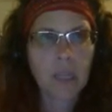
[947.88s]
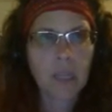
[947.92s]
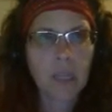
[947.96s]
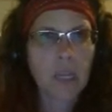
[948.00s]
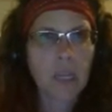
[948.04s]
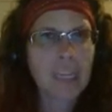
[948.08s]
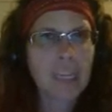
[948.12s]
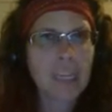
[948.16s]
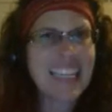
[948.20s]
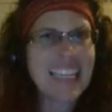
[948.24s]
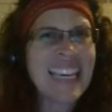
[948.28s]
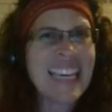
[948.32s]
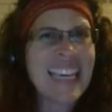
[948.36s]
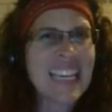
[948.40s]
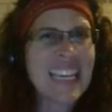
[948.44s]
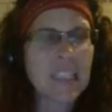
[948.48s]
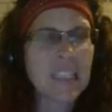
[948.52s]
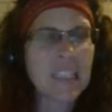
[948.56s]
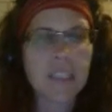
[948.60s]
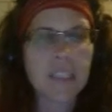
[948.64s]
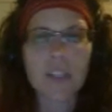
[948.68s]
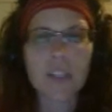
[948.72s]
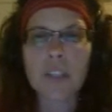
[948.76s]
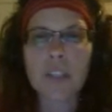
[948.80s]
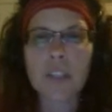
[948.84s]
Key
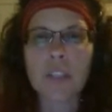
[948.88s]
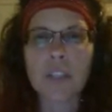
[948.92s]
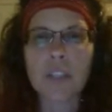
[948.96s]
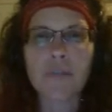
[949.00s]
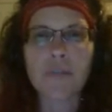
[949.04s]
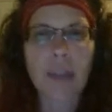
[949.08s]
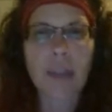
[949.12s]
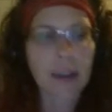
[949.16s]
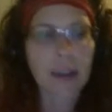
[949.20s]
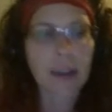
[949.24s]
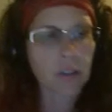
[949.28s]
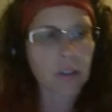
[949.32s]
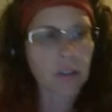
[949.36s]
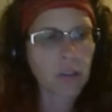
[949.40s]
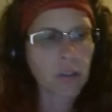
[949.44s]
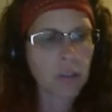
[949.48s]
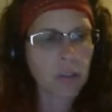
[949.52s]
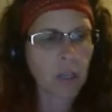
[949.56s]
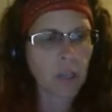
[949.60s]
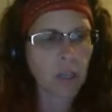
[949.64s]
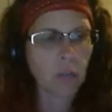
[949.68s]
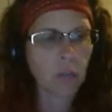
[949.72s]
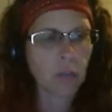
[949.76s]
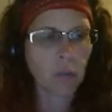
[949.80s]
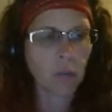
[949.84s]
contingency
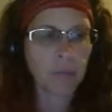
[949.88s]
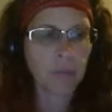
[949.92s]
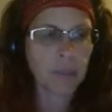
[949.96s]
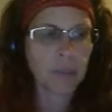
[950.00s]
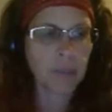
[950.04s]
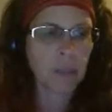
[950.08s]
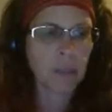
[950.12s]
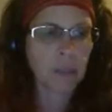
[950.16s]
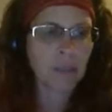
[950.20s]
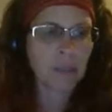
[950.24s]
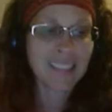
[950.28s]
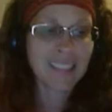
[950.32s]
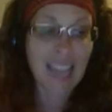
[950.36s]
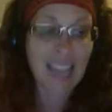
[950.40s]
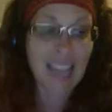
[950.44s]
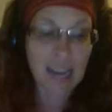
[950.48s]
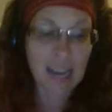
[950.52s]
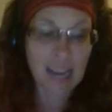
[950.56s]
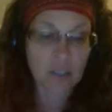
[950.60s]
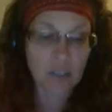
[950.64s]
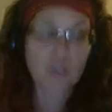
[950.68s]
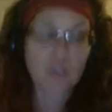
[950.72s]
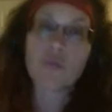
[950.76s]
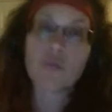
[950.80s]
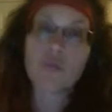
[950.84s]
factors will be
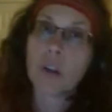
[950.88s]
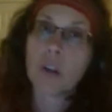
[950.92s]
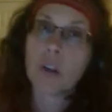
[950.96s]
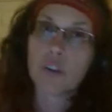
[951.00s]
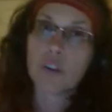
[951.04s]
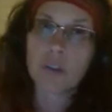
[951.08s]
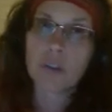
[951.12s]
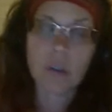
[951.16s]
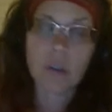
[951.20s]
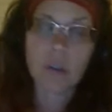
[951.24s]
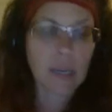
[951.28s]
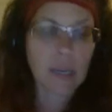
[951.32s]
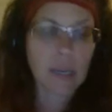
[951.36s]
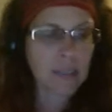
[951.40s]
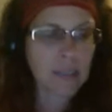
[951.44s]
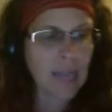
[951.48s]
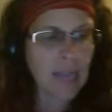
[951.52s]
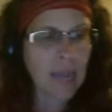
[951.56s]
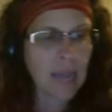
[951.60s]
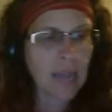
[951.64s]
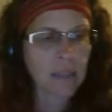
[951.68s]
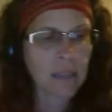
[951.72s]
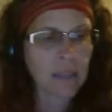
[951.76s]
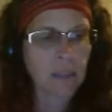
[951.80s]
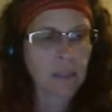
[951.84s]
task structure and
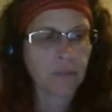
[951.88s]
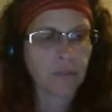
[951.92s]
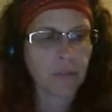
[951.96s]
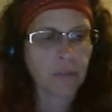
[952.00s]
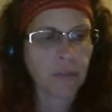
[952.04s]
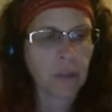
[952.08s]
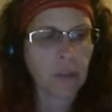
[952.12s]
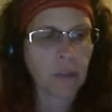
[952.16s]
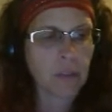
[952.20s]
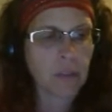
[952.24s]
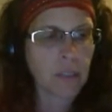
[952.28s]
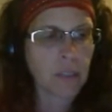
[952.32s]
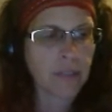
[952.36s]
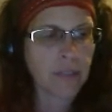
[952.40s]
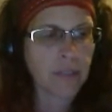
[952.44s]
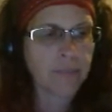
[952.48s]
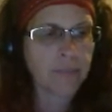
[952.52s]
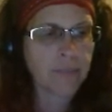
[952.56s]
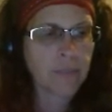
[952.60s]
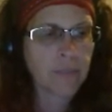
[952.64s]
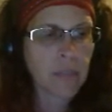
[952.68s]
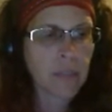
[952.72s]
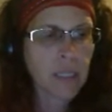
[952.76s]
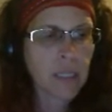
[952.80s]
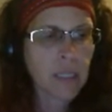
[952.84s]
task difficulty.
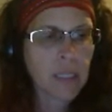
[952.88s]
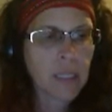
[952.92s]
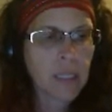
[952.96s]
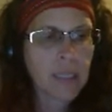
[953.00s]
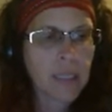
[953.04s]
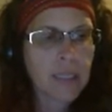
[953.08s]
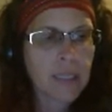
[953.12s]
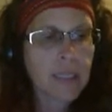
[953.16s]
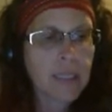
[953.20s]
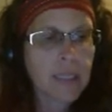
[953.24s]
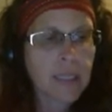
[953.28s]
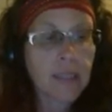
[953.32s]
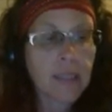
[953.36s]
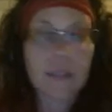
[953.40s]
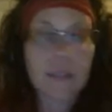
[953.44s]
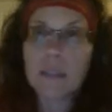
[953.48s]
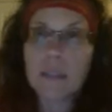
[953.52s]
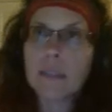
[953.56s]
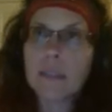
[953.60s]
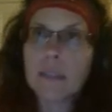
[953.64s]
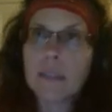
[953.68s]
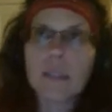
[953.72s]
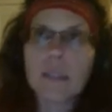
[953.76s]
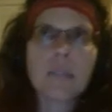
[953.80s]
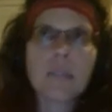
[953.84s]

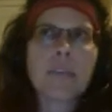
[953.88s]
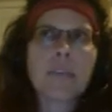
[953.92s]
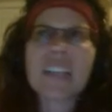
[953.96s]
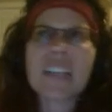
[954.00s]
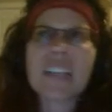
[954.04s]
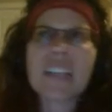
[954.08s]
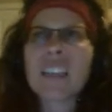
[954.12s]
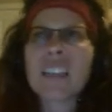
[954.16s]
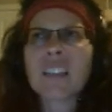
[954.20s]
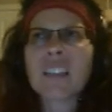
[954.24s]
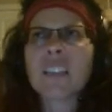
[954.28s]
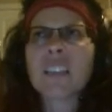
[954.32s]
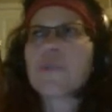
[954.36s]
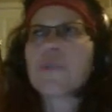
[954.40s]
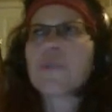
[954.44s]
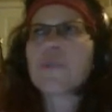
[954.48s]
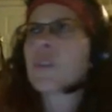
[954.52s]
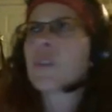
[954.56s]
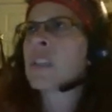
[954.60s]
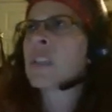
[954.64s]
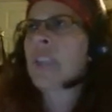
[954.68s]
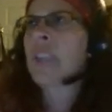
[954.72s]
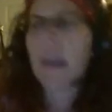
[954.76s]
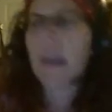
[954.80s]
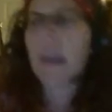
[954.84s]
Basically, for
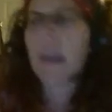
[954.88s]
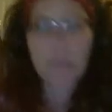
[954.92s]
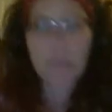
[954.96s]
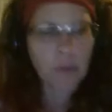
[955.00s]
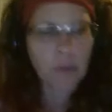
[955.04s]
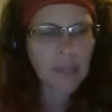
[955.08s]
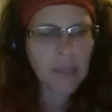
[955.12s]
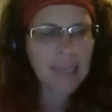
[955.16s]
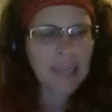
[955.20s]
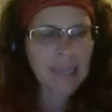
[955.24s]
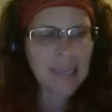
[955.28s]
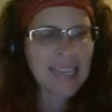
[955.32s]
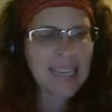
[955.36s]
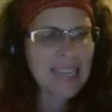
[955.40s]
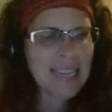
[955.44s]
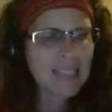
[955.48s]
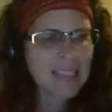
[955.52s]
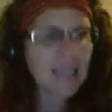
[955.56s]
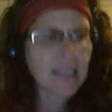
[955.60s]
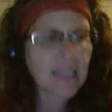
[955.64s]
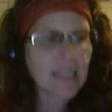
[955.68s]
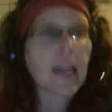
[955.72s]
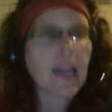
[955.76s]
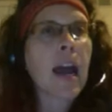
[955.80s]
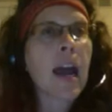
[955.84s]
example, an
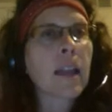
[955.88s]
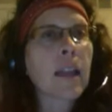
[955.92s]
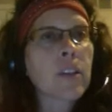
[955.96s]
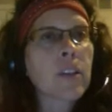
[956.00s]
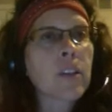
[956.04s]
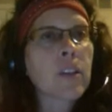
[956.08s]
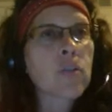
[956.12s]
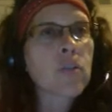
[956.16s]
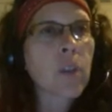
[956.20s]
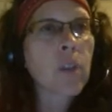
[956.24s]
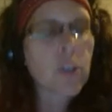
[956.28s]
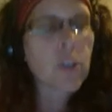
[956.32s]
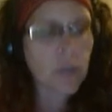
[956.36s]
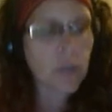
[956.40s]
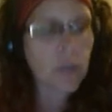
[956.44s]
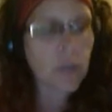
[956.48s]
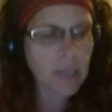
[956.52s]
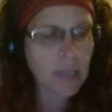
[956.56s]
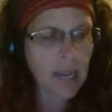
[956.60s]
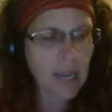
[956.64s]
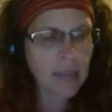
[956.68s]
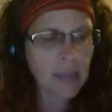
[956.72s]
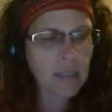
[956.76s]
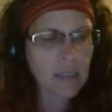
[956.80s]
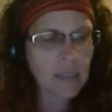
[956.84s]
easy and highly structured
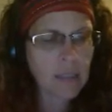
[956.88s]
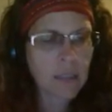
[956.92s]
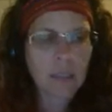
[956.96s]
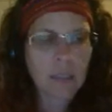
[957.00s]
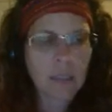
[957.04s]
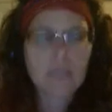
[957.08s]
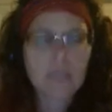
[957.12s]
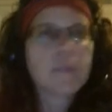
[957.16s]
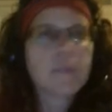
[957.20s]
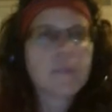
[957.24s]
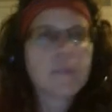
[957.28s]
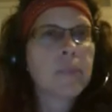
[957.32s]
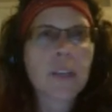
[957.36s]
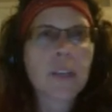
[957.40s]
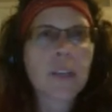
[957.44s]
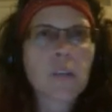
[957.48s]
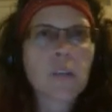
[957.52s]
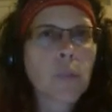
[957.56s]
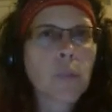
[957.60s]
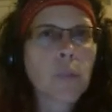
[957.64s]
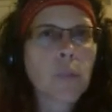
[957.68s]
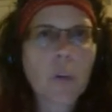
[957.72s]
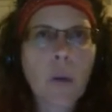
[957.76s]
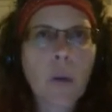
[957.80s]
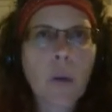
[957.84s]
task
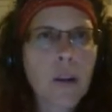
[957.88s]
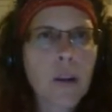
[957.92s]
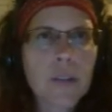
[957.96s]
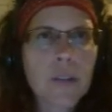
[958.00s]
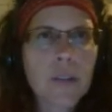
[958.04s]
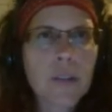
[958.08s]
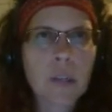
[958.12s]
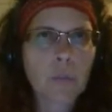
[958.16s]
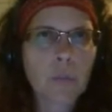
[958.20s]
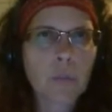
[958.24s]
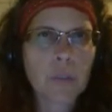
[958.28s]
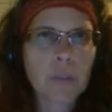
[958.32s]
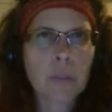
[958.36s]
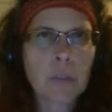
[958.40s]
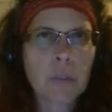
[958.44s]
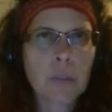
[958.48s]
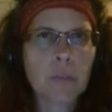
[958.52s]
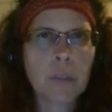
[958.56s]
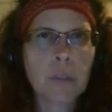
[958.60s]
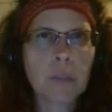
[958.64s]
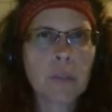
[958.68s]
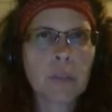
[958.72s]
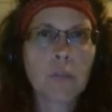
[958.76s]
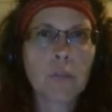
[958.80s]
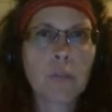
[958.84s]
doesn't require someone to
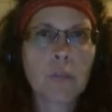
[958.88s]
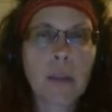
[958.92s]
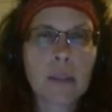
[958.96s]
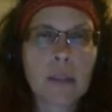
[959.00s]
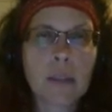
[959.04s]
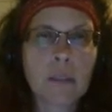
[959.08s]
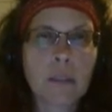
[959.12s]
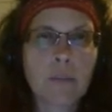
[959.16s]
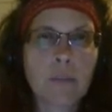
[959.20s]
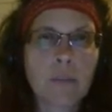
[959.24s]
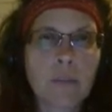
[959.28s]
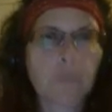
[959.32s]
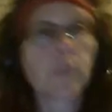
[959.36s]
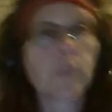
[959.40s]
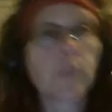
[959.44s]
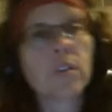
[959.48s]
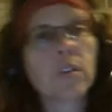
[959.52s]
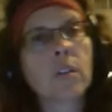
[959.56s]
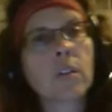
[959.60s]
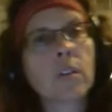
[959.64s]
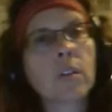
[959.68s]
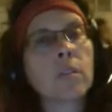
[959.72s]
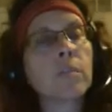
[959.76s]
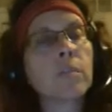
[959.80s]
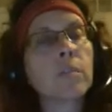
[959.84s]
be directive. A
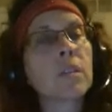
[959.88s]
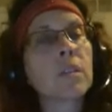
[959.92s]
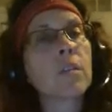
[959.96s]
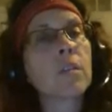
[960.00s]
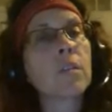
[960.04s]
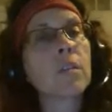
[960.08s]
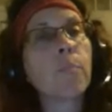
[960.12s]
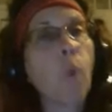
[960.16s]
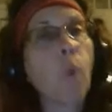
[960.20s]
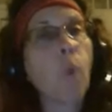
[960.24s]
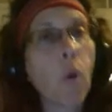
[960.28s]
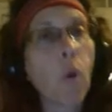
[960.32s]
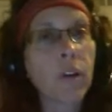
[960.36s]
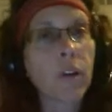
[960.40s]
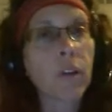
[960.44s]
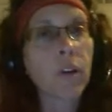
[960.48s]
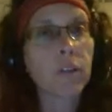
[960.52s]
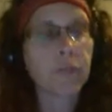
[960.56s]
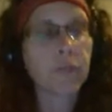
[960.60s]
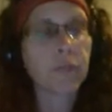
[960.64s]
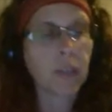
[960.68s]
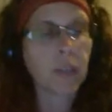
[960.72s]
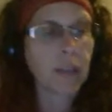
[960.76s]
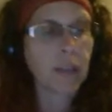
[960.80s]
person could be supportive in